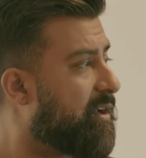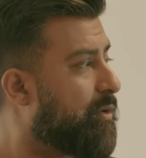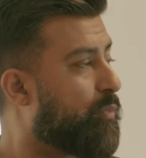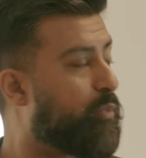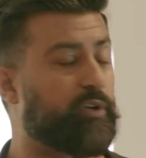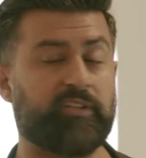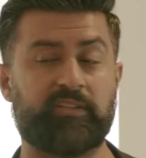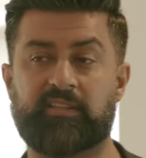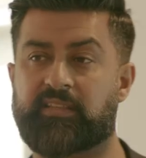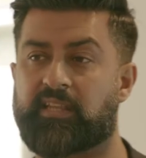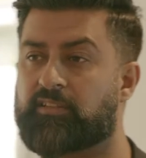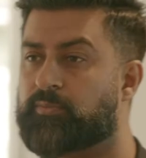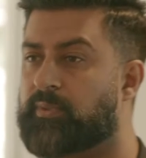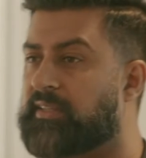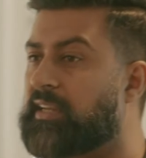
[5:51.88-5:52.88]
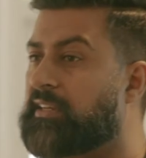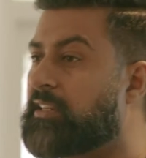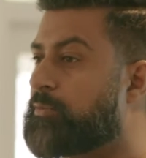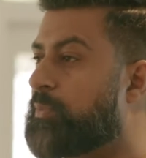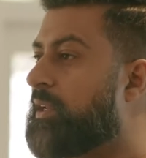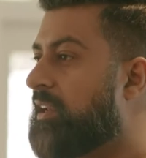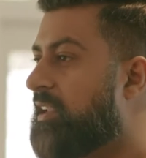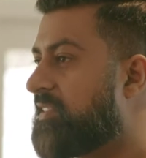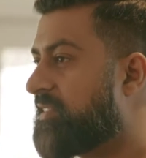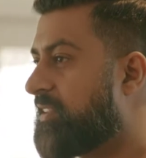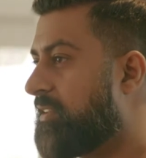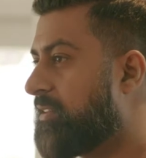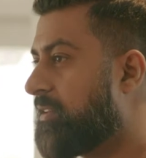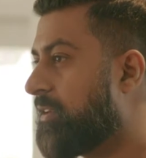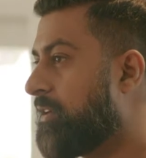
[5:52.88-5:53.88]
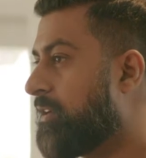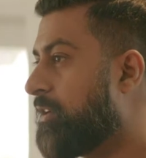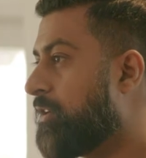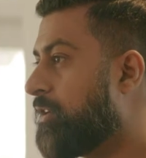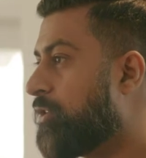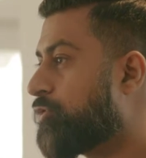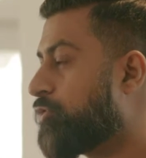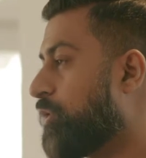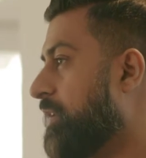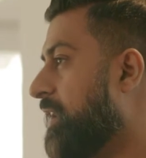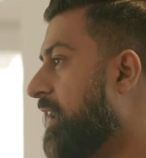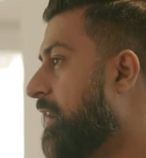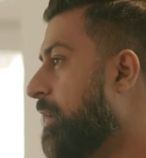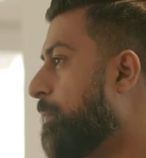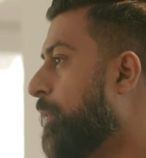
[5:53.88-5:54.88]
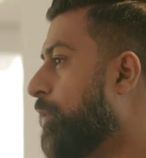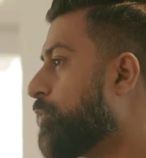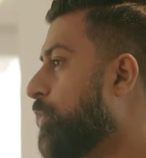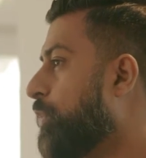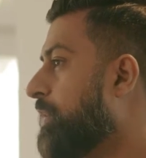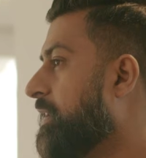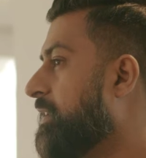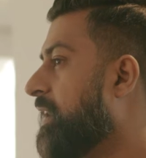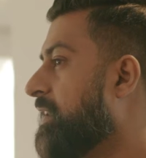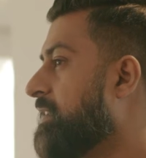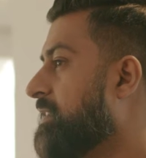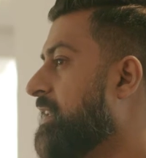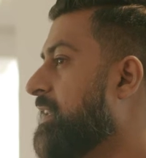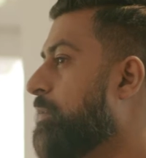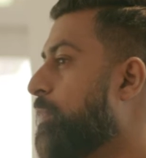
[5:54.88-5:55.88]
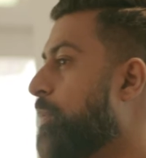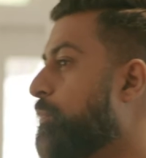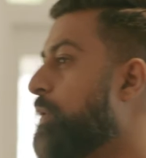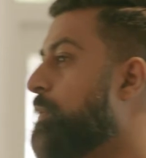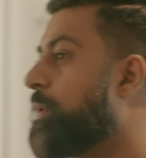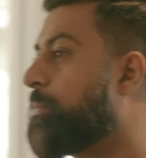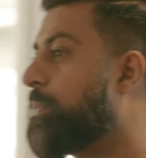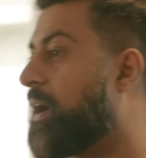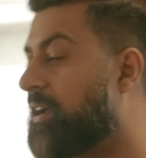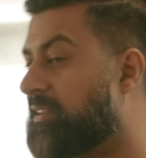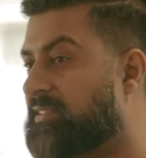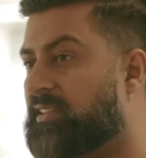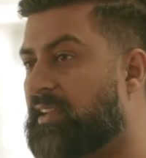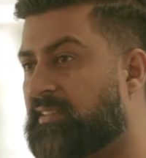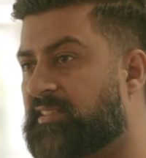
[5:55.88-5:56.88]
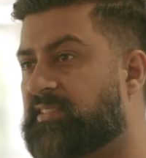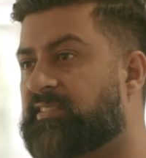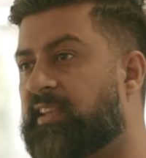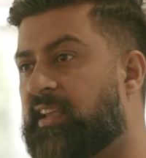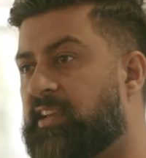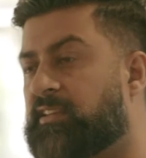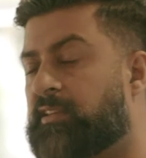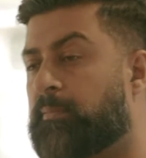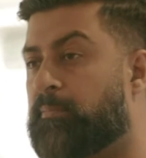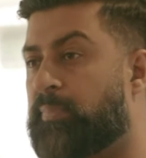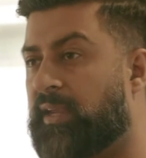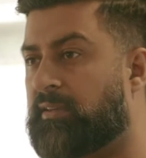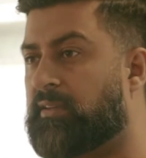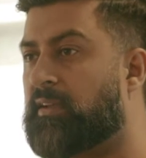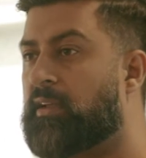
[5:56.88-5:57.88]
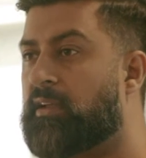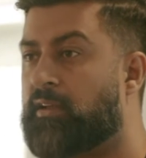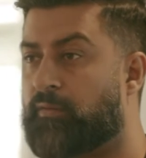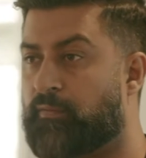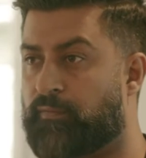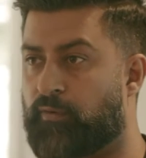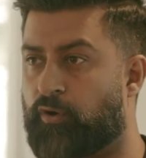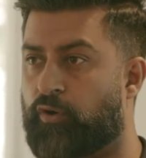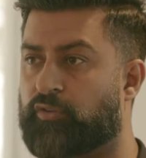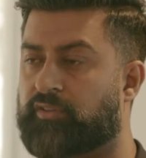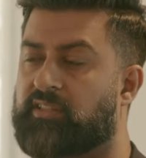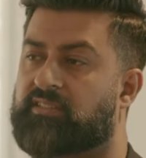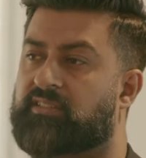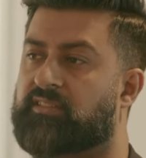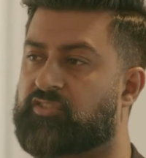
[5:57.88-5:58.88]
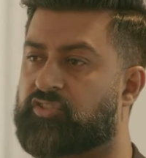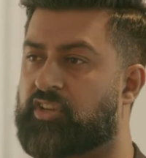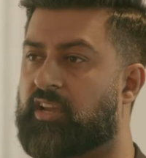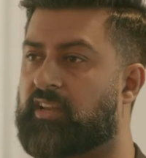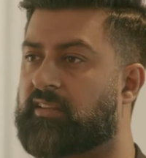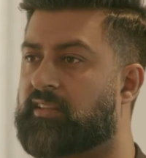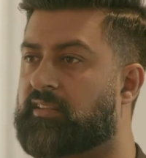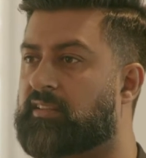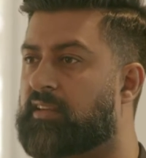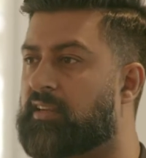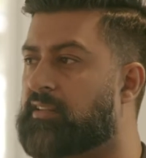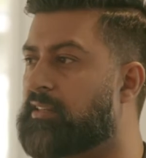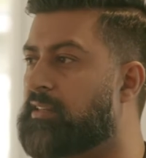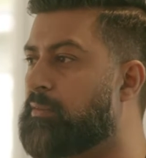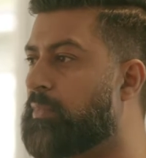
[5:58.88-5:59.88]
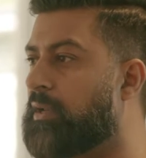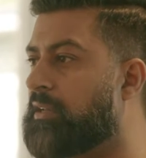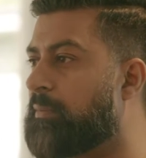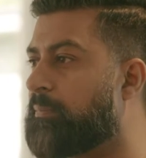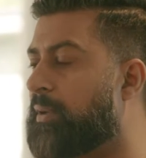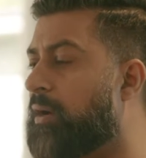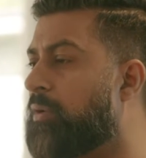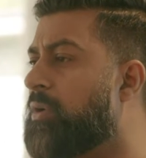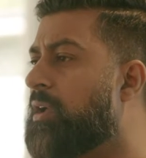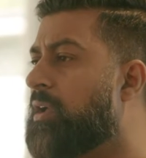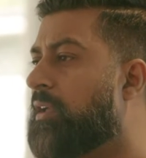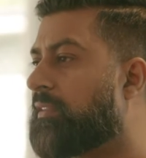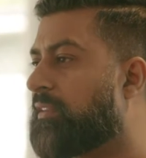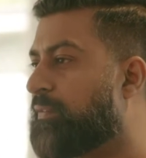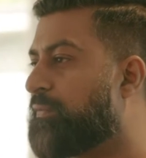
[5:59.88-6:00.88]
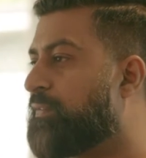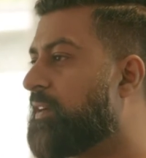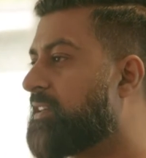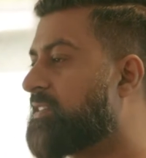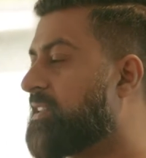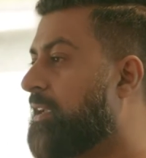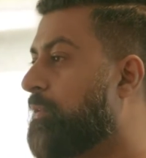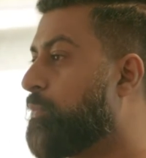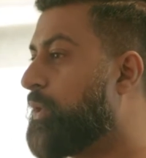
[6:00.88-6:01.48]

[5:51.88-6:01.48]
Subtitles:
One of the things we did is we listened. So in April 2019, when we were asked as a city to bid for this share of the £33 million, the first thing